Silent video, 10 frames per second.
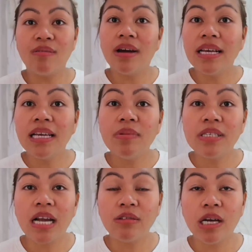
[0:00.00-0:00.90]
wanna give a
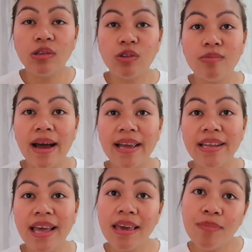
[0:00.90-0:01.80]
shout out to my
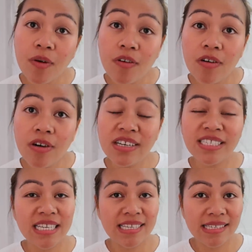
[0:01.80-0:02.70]
neighbor.
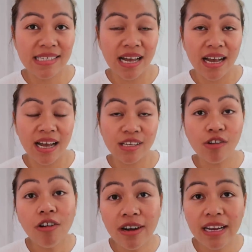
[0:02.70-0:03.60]
She's I
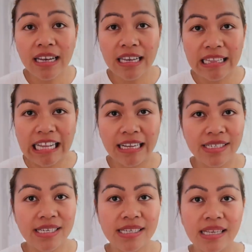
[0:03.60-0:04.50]
saw her in Lidl and
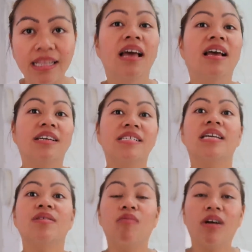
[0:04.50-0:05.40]
she said
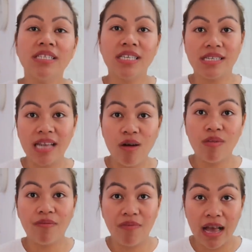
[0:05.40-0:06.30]
she watches
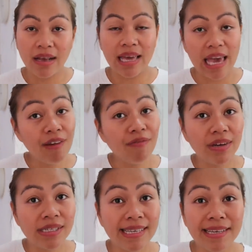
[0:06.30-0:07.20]
our vlog
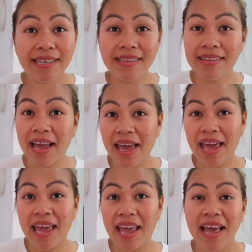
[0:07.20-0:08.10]
every single
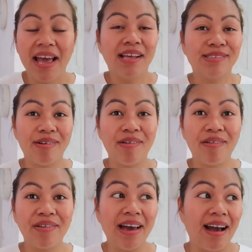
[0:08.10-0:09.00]
day.
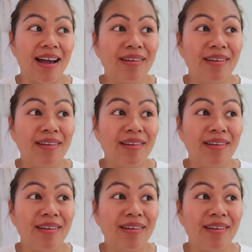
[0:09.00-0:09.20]
So yeah,